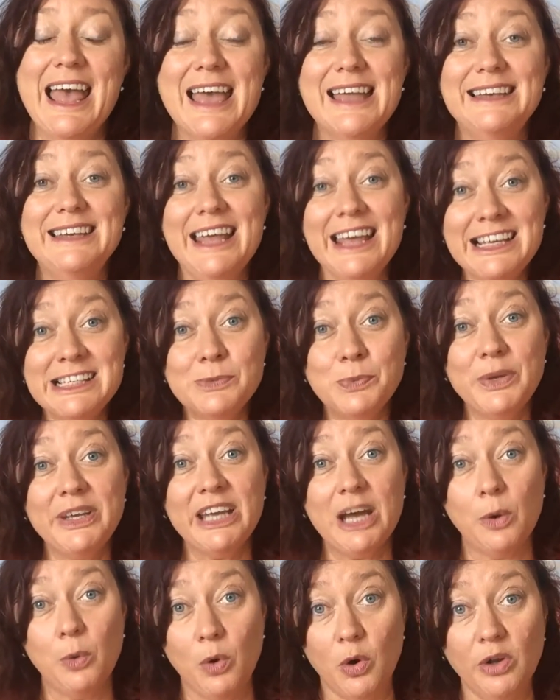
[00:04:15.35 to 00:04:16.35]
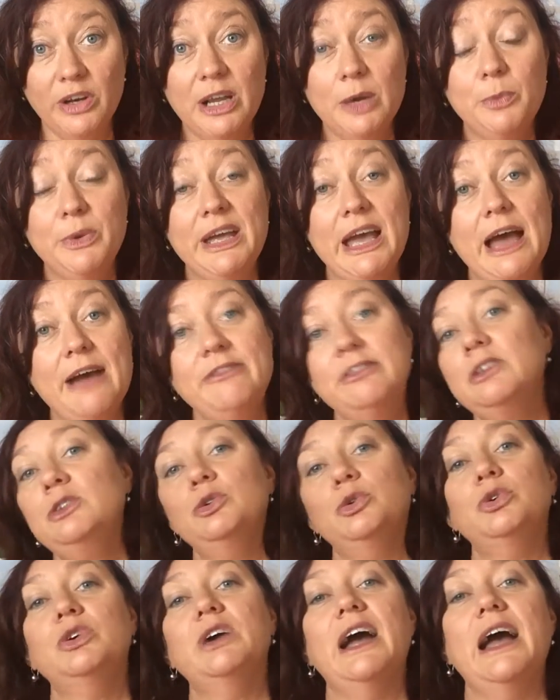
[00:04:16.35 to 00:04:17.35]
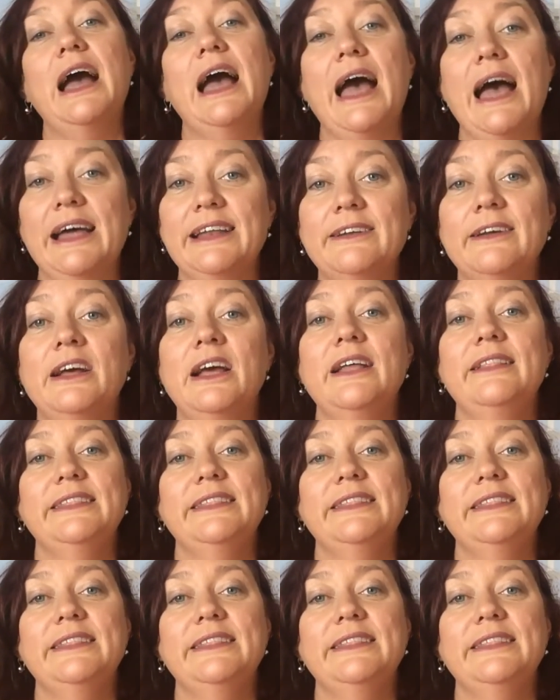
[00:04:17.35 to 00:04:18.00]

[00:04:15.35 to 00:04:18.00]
Next, we go on and we have a look at